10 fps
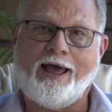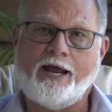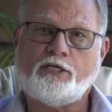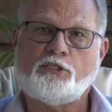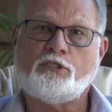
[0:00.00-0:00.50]

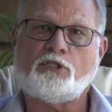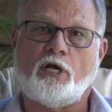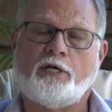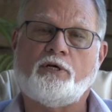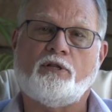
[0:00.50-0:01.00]
actions
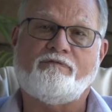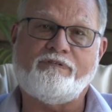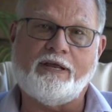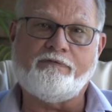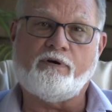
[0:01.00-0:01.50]
under the
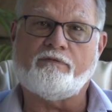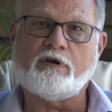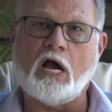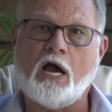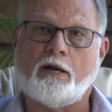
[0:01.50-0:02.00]
favor of
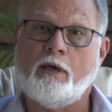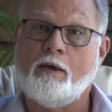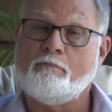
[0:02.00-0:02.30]
God,